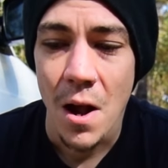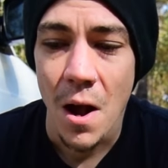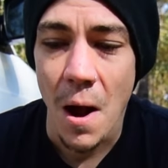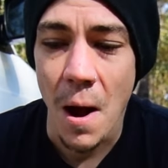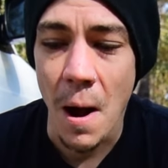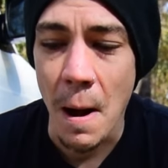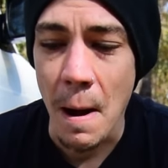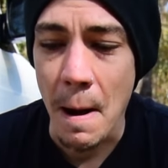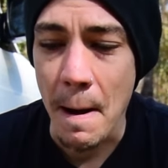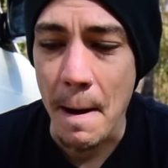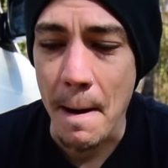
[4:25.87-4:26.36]

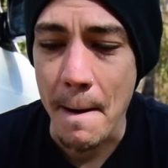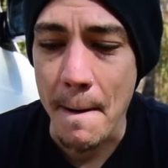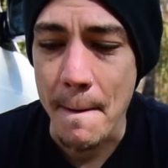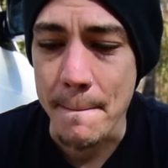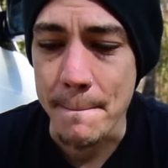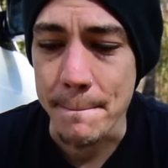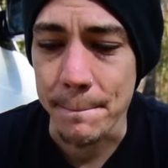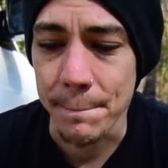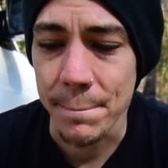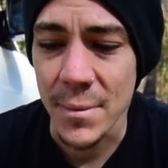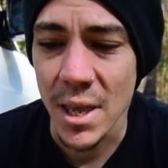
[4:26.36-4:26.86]

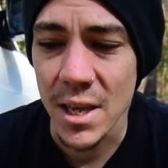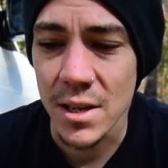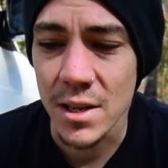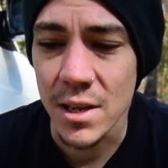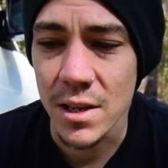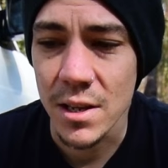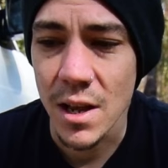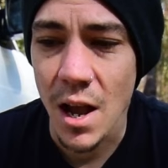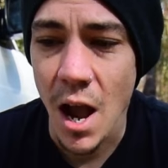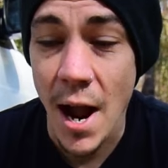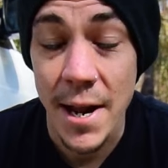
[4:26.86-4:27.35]

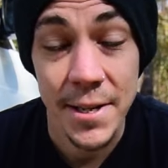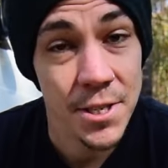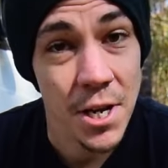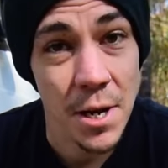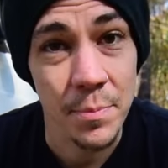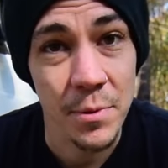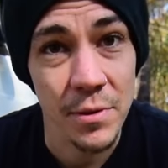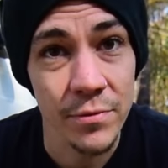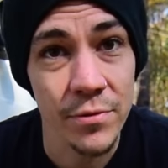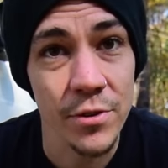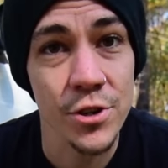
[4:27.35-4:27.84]
High
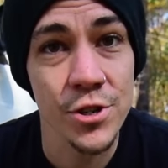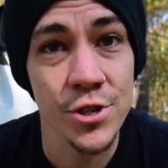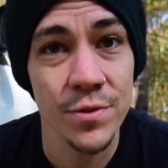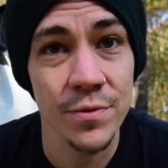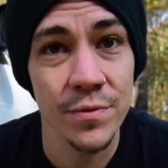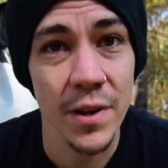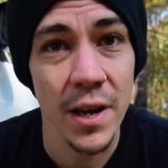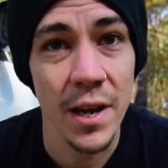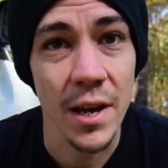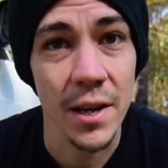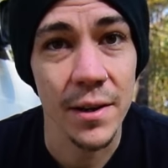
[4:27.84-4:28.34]
top conversion
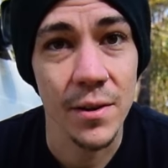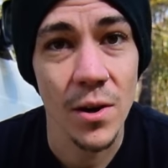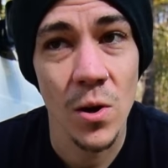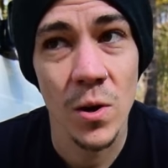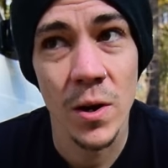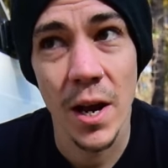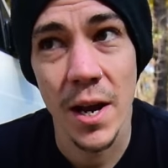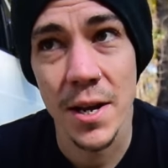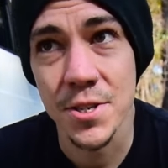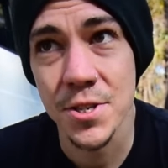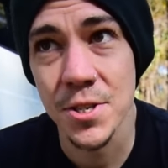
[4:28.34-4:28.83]
van.
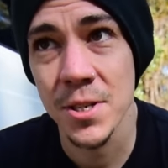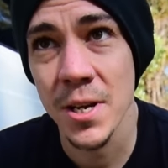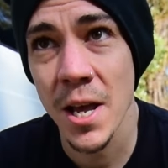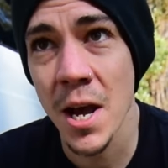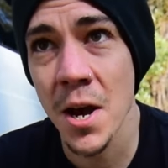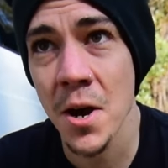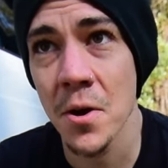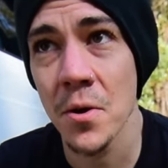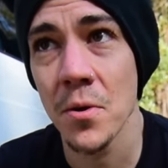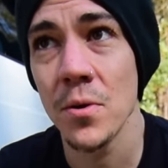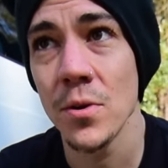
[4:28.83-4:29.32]
Okay, so
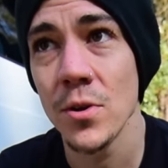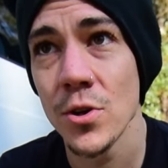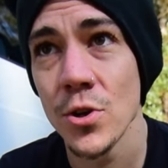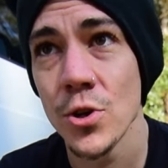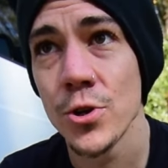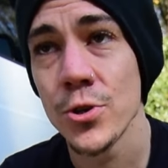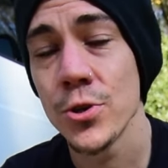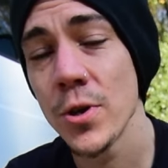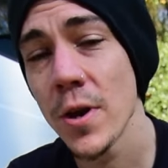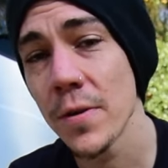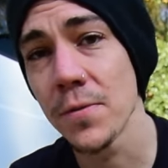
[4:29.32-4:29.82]
now
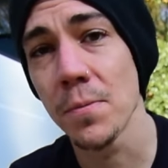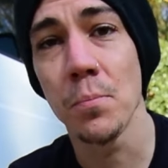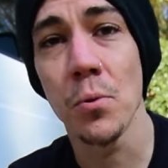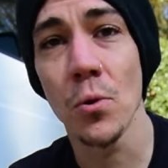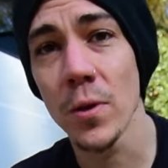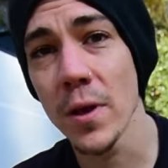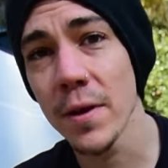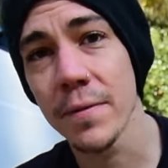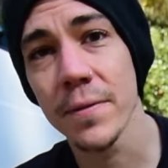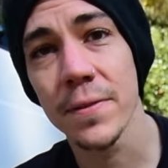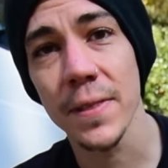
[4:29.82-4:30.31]
you have to
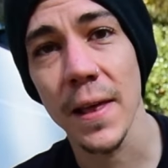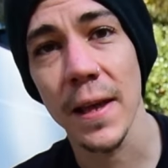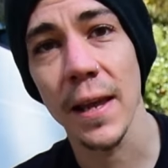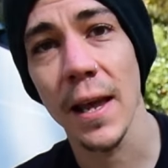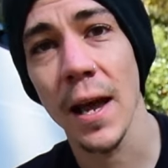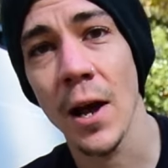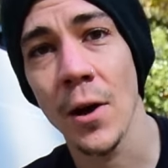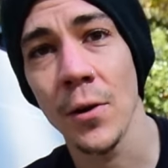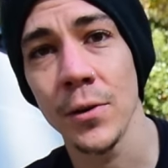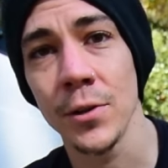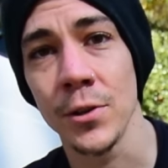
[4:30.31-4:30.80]
pull everything
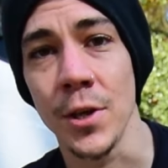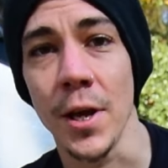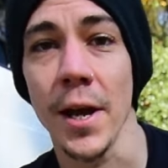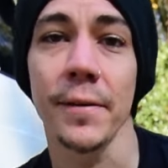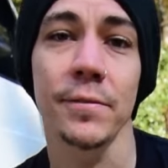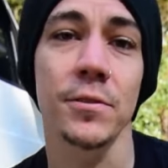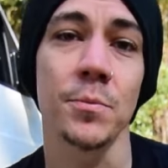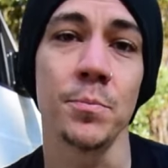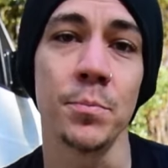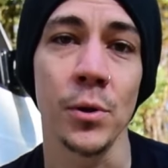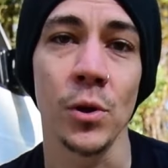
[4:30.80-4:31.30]
out and you
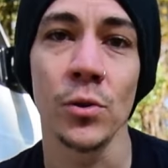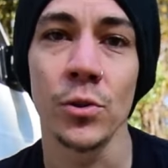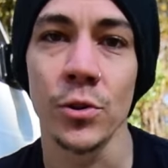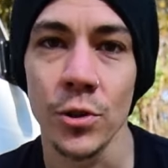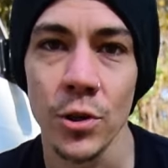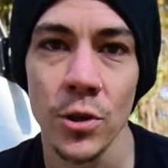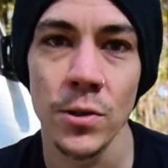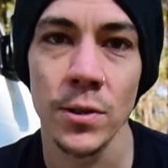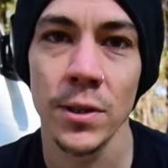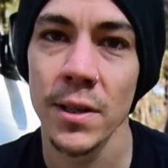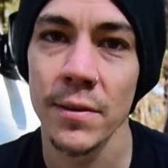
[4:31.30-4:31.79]
have to build your
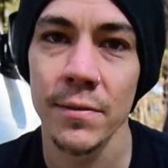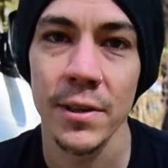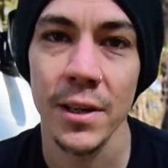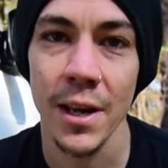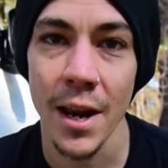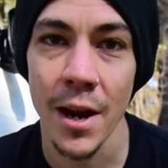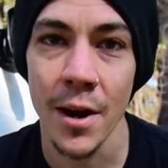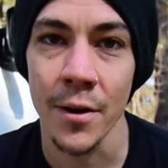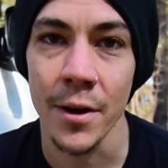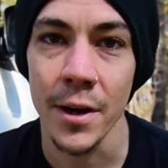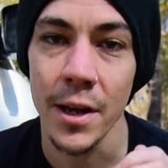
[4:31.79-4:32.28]
own
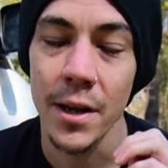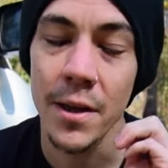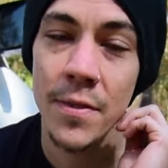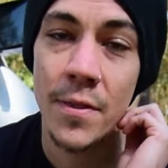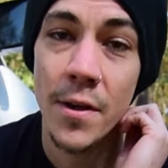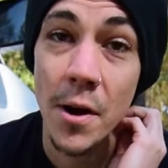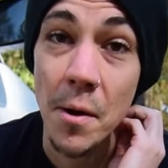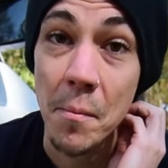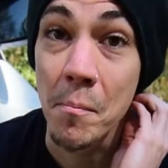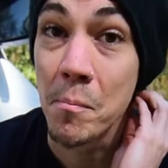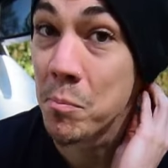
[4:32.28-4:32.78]
living area in
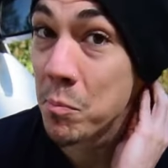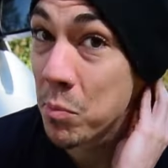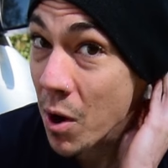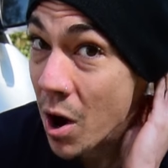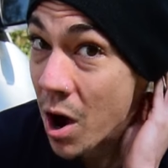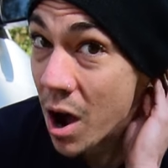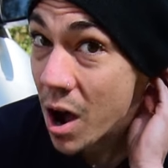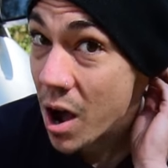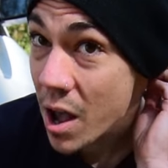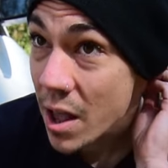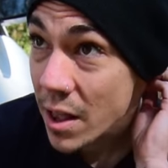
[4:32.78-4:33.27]
there,
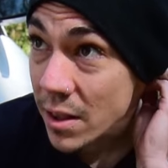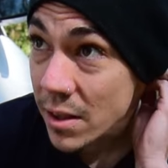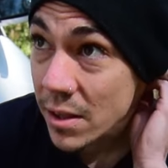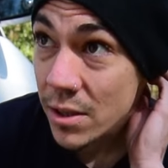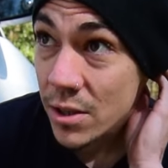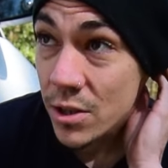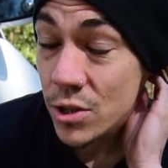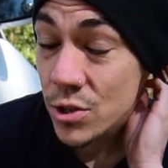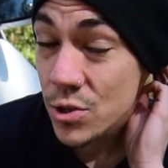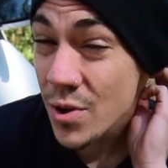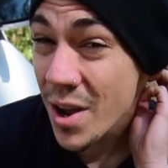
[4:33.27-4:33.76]
but
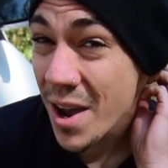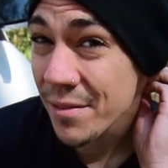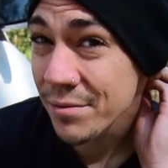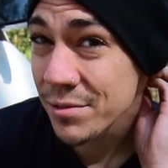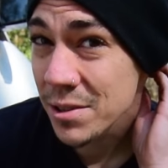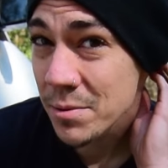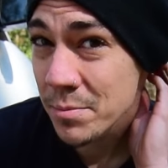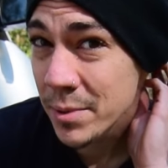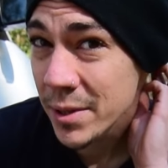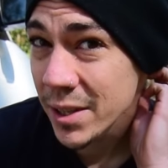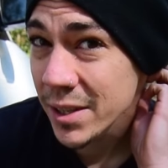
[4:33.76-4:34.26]
you have
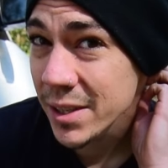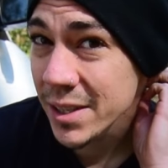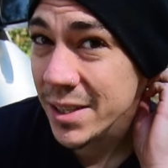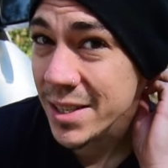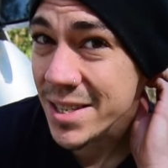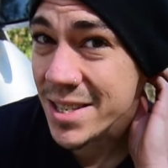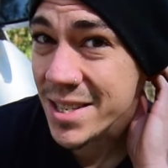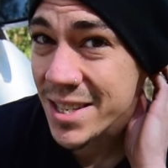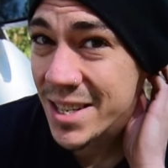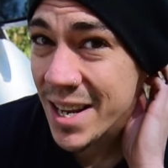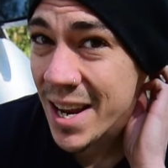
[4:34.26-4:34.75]
the ability
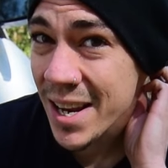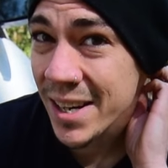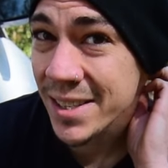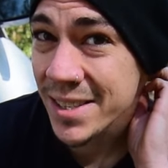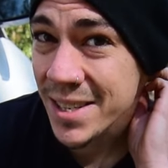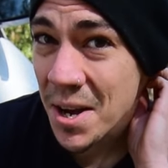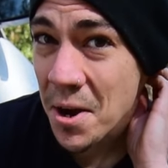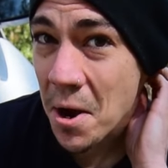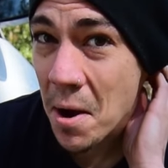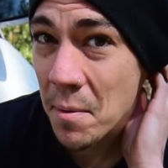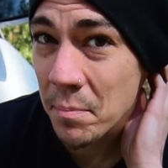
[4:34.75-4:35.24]
to stand
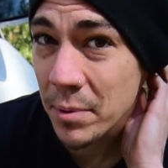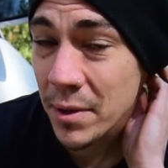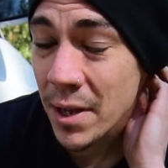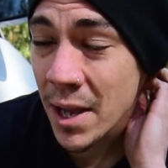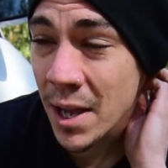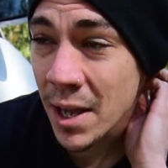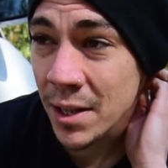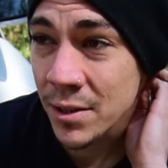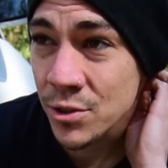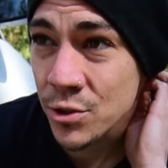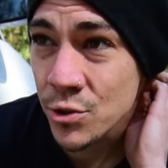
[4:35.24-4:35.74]
up,
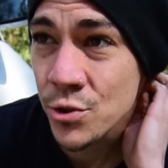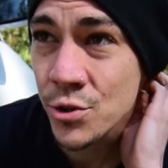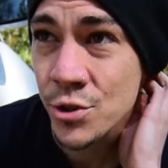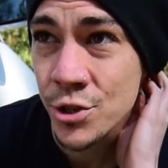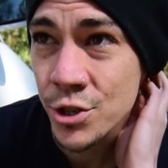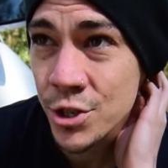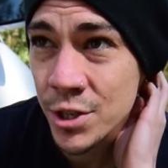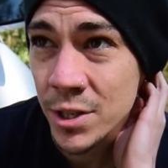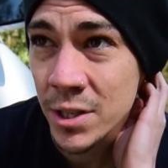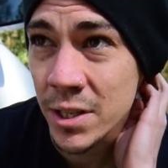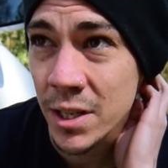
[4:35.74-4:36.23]
and
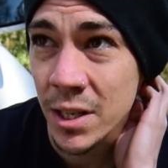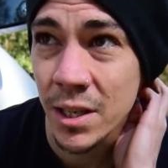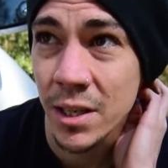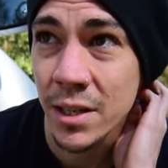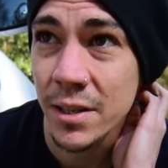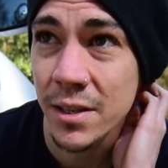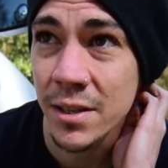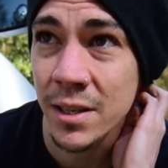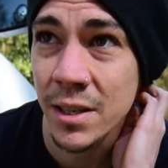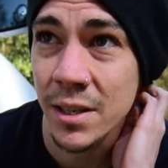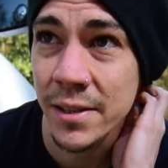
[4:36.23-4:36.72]
usually
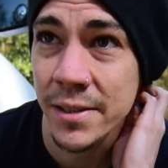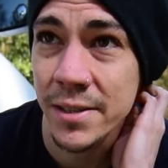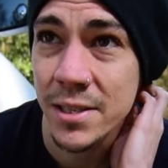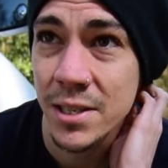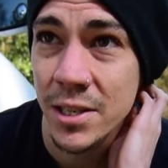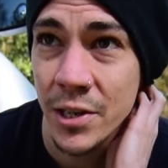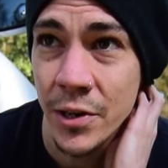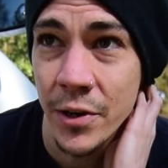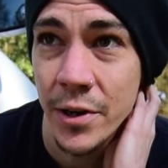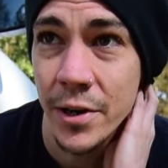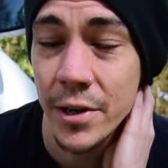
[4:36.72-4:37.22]
the
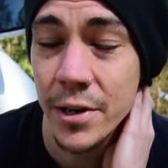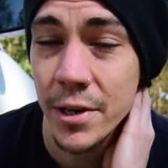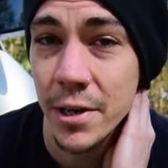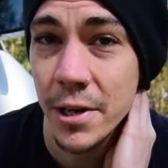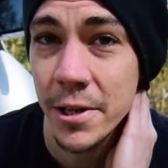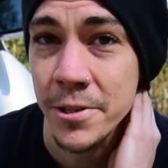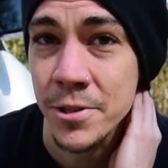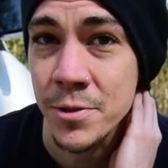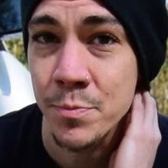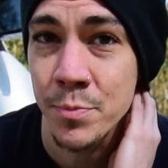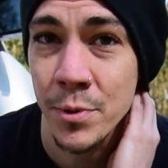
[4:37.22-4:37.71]
interior
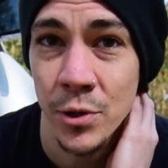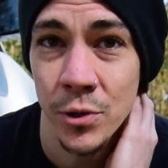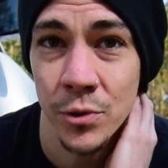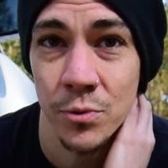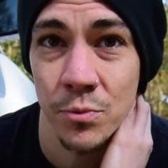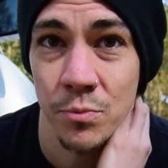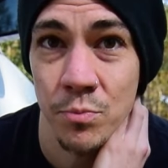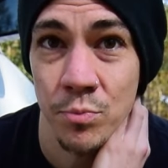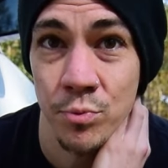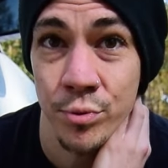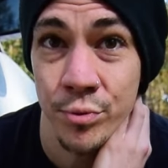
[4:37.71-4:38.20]
is built
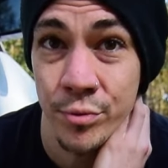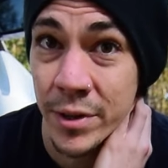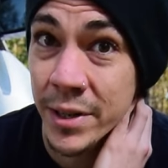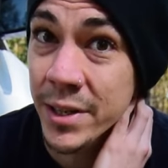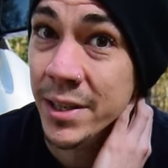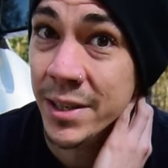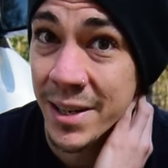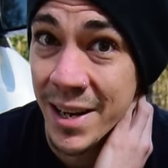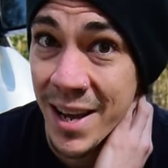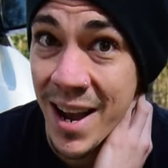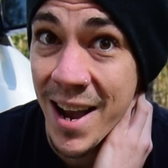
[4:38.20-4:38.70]

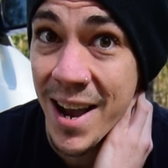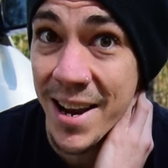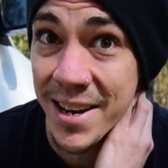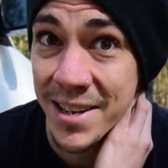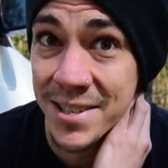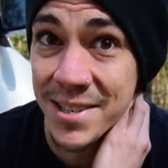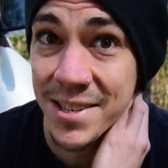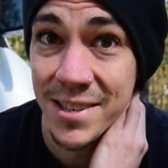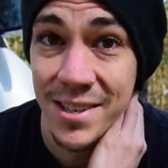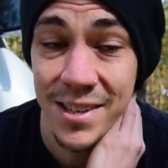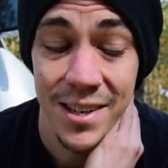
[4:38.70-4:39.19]
pretty
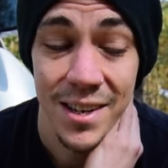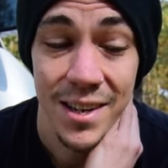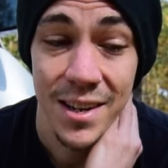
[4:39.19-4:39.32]
nice.